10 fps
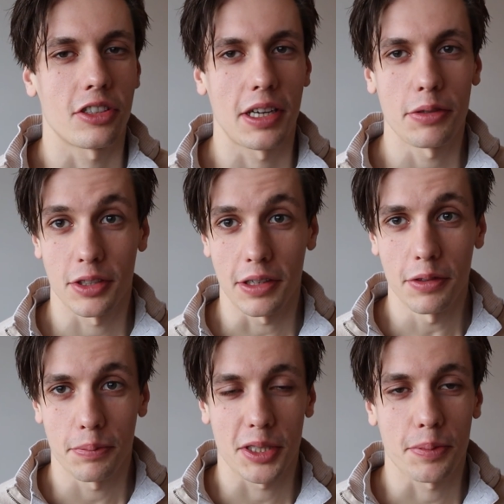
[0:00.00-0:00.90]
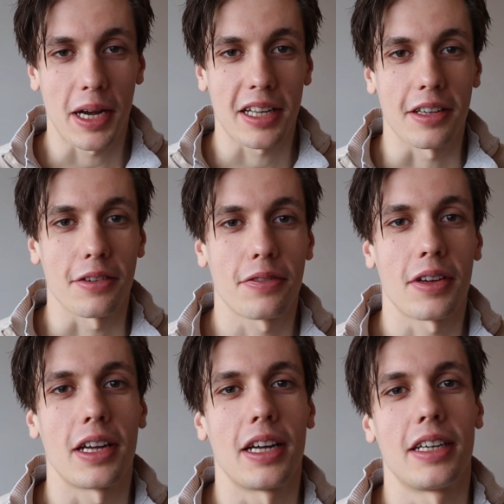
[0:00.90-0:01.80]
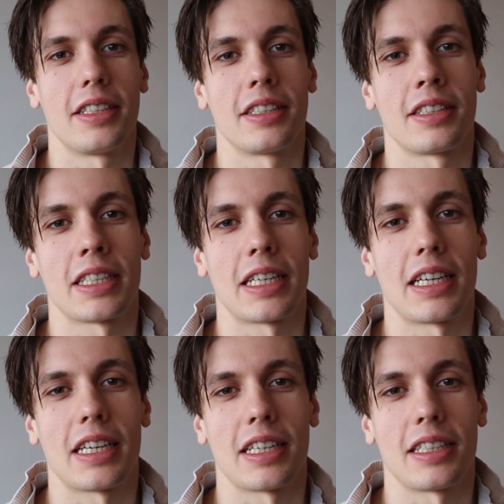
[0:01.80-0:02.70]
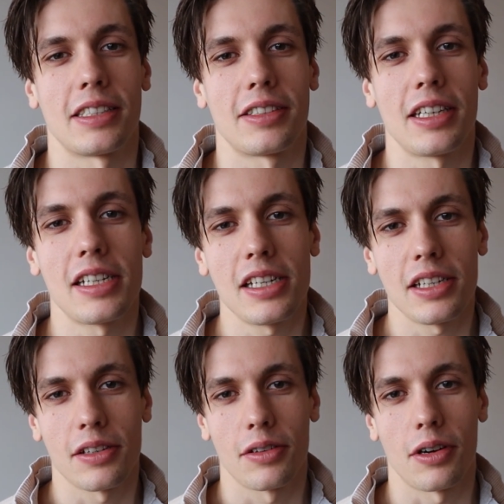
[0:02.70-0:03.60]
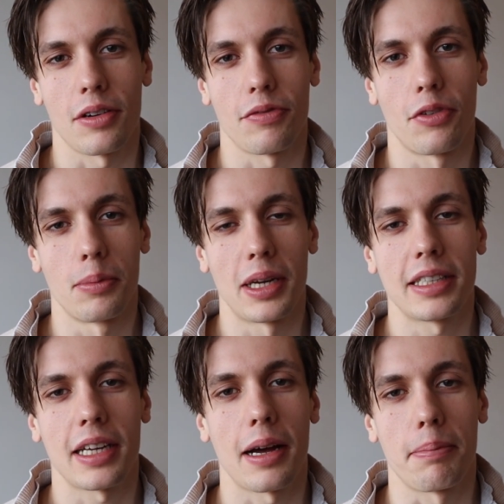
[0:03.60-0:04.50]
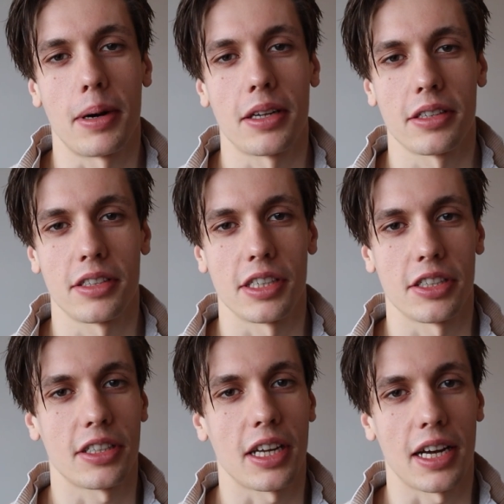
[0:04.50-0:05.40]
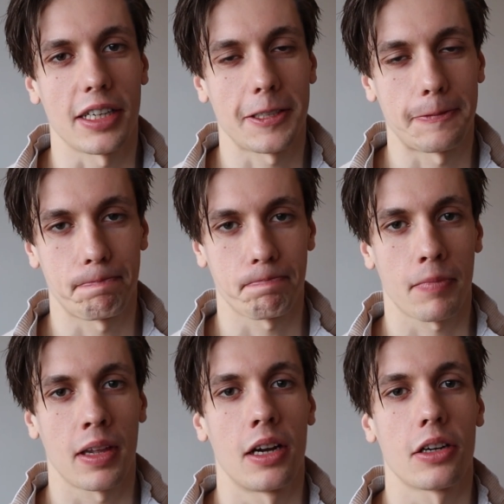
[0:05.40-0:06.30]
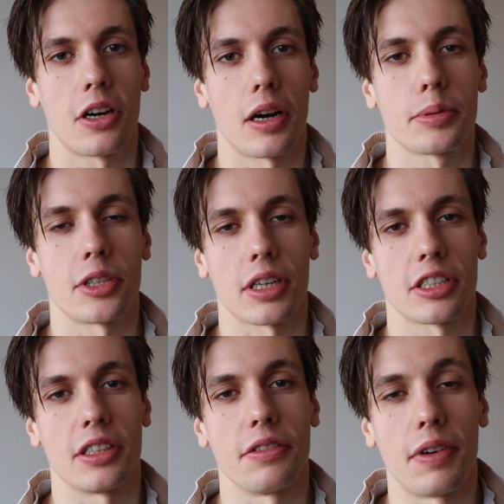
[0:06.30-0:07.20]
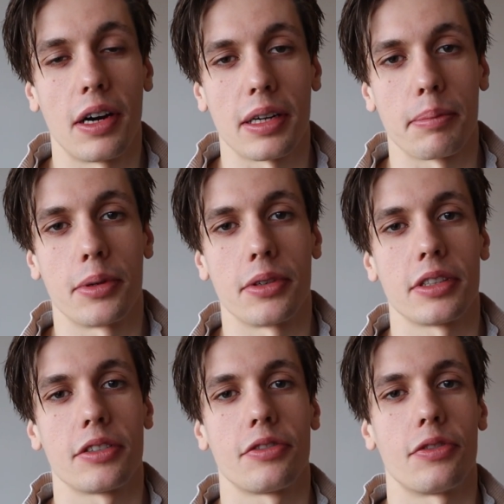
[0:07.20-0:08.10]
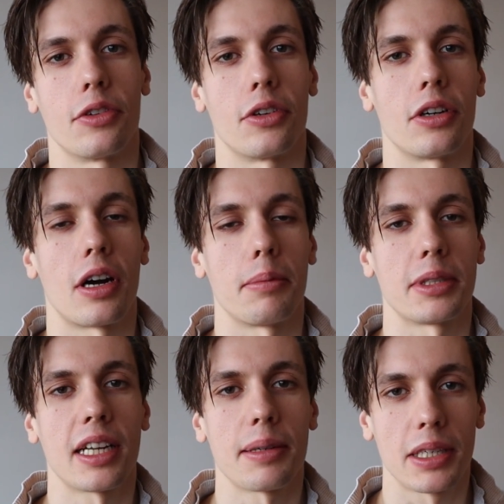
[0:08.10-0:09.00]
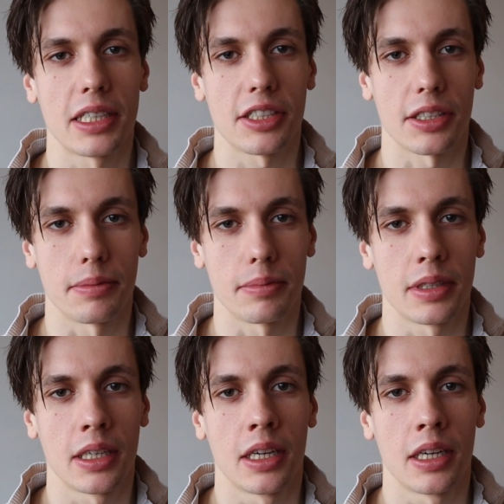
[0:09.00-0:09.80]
gives a different perspective, and they formulate the hypothesis that carbs are actually very important for our metabolism,